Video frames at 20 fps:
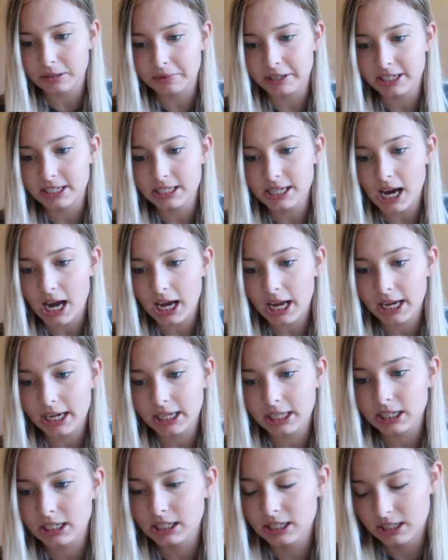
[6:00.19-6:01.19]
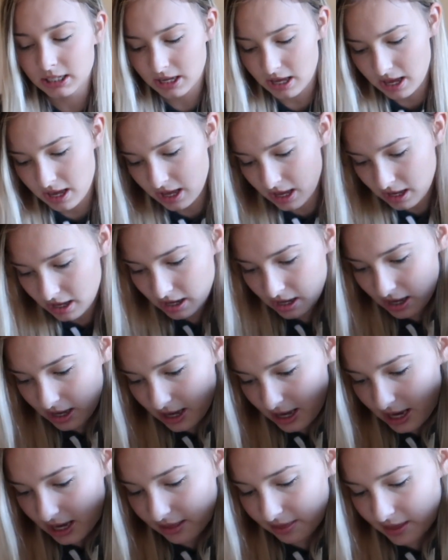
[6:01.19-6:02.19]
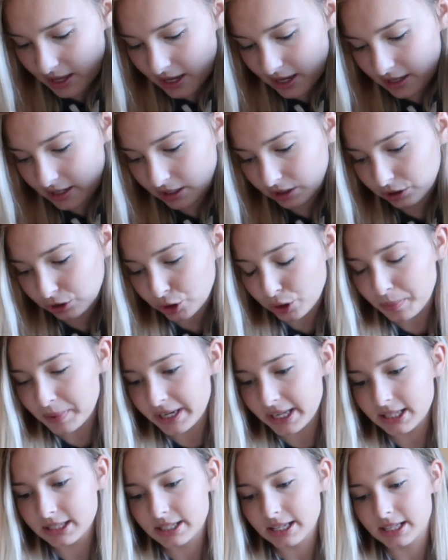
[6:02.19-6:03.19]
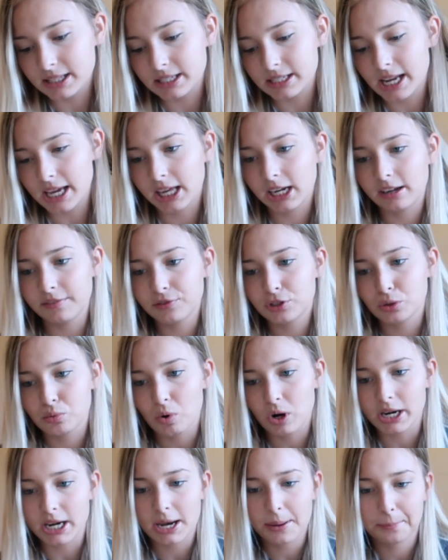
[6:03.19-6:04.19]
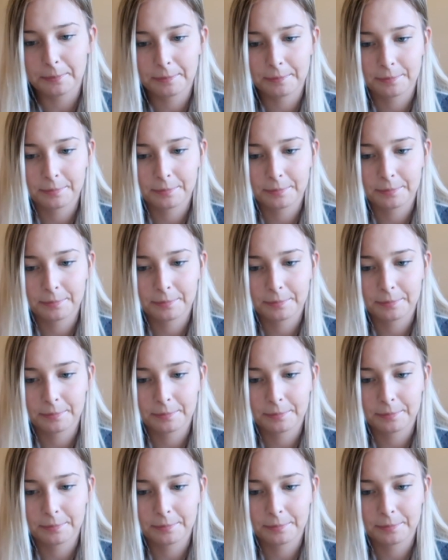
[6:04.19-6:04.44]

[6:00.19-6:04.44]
to be 9. And then luminance is -20.